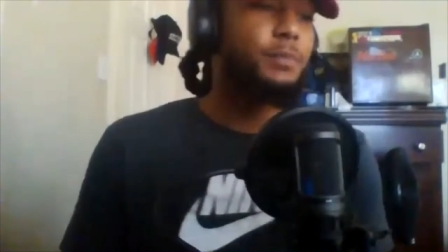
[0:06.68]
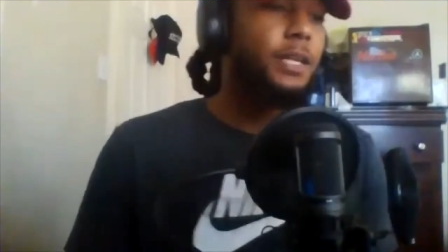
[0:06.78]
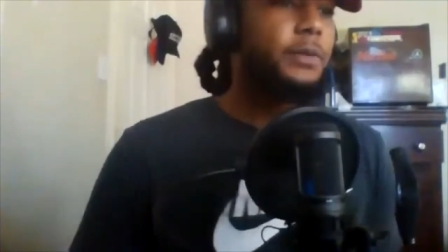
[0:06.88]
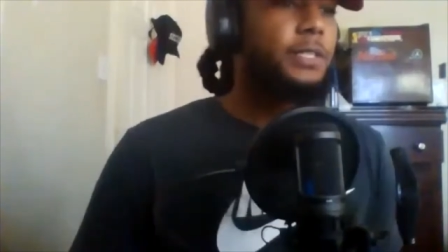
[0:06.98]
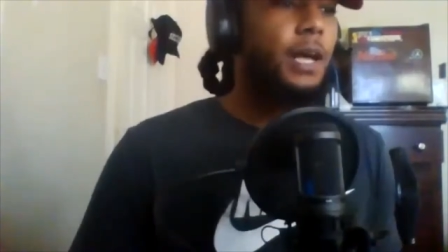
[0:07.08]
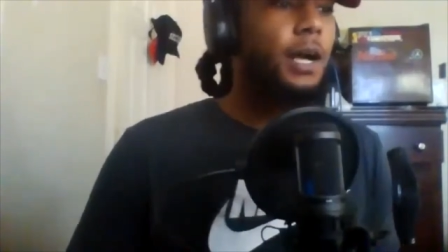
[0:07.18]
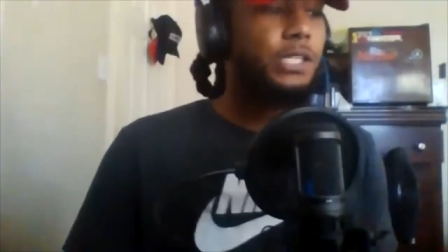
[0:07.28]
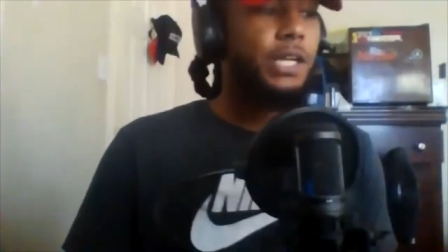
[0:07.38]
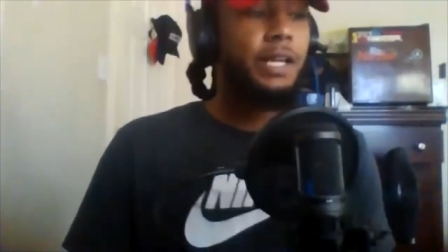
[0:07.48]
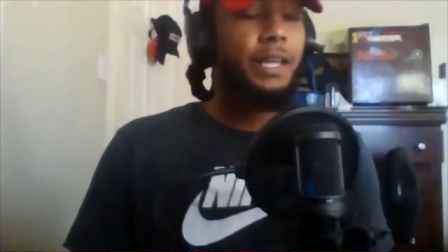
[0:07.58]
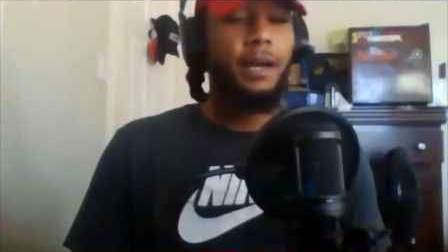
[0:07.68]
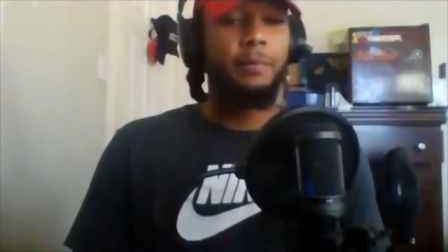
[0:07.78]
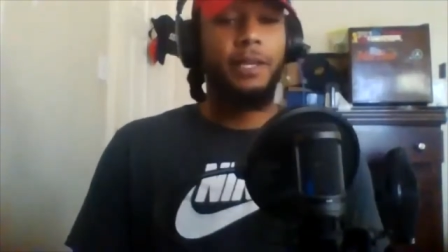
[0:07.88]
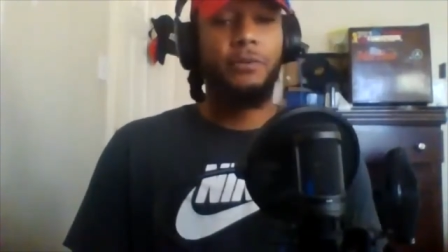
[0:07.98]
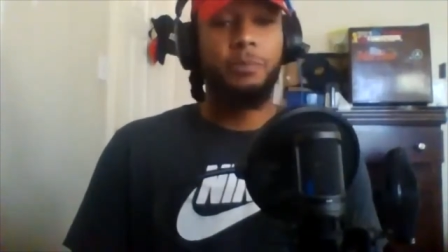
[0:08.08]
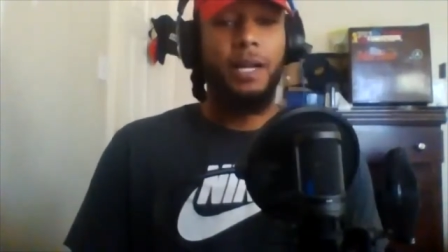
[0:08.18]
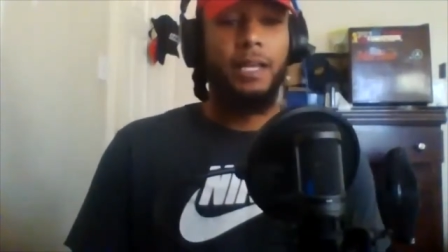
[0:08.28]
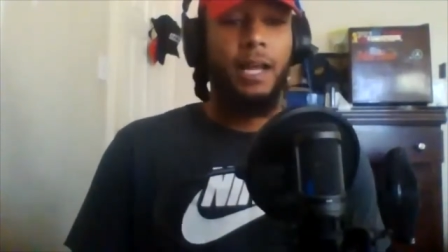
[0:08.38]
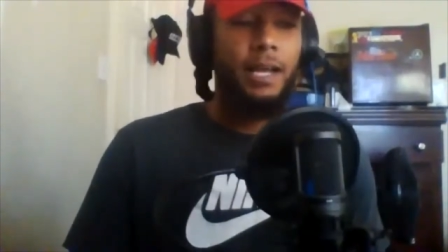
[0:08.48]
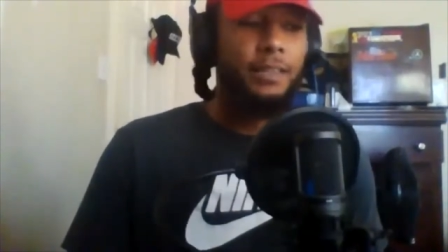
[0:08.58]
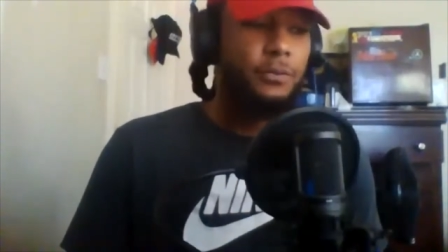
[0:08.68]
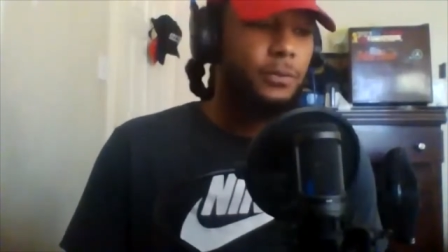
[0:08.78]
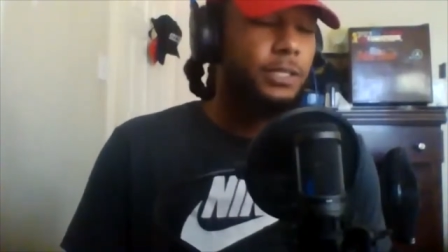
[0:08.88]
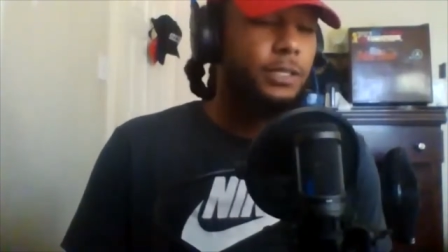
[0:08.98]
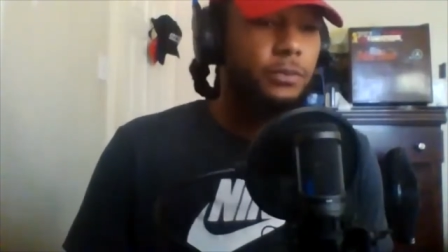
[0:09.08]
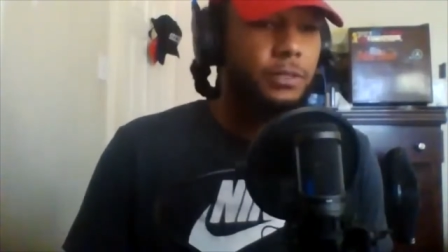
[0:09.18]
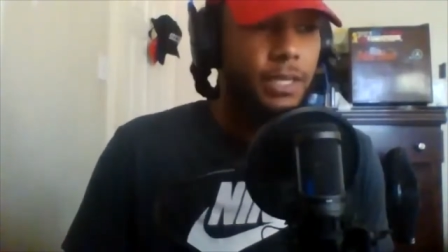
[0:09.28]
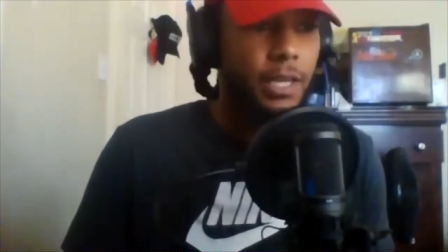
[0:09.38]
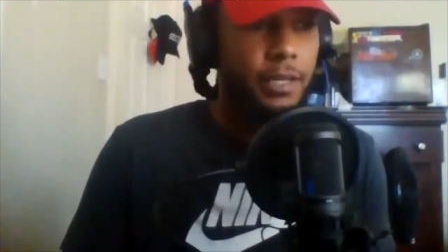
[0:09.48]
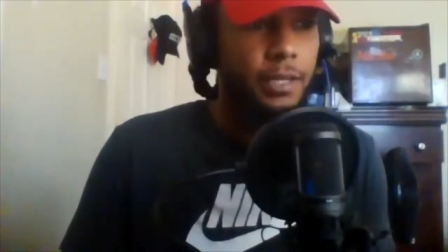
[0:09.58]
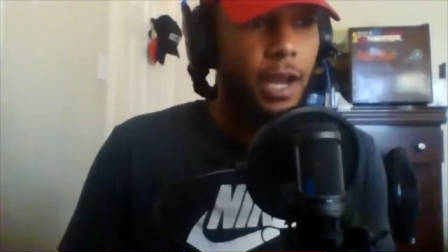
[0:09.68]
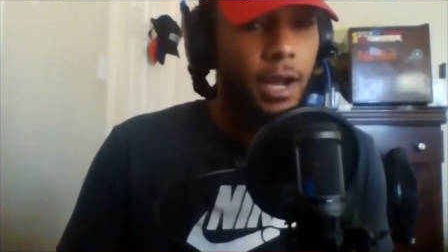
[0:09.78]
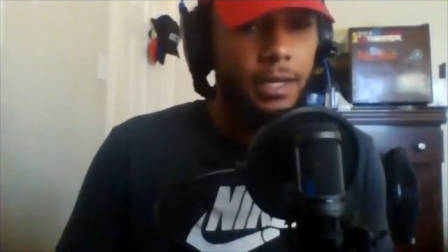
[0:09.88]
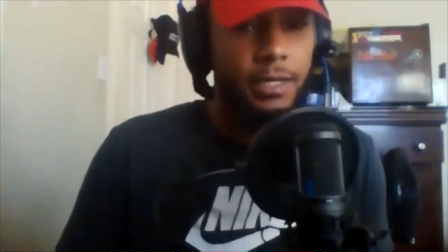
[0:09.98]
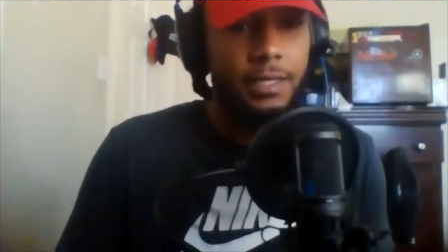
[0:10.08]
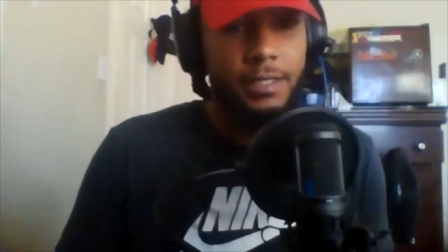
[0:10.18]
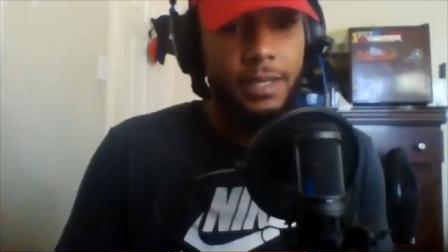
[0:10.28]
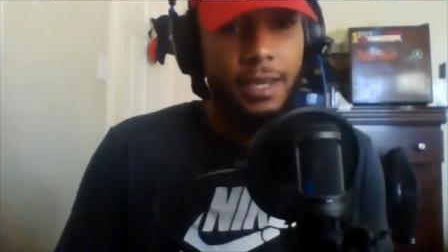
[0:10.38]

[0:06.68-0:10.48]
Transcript: My name is Andre, and I'm here with my guy, the one and only Kenny Honest.